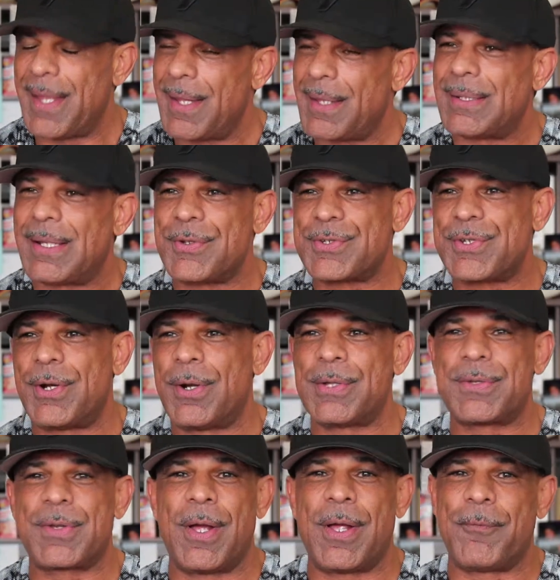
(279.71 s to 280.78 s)
Yeah, I was there
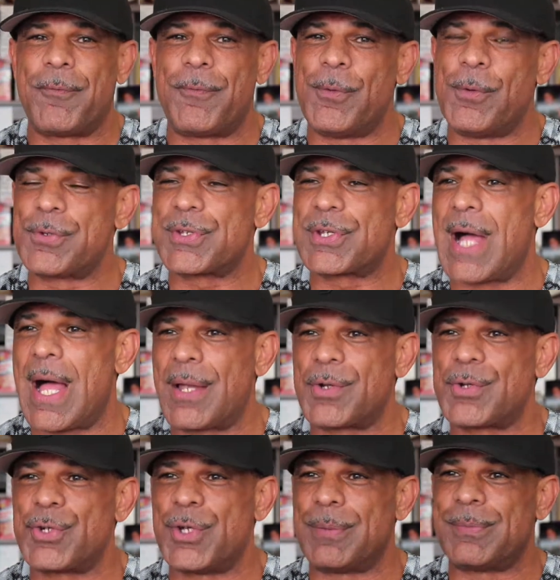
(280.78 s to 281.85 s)
on full
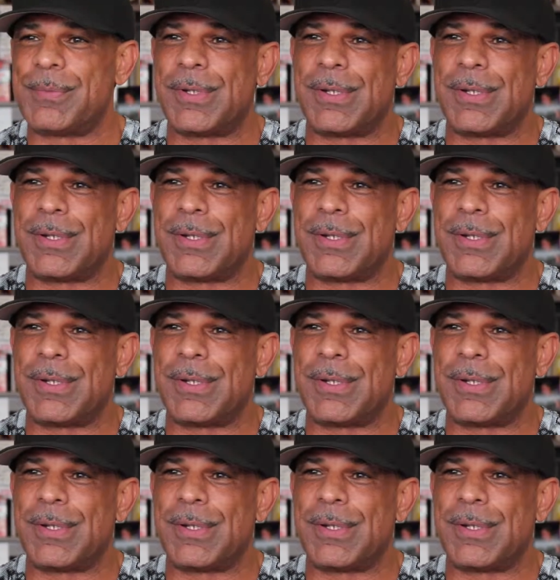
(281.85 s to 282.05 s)
scholarship.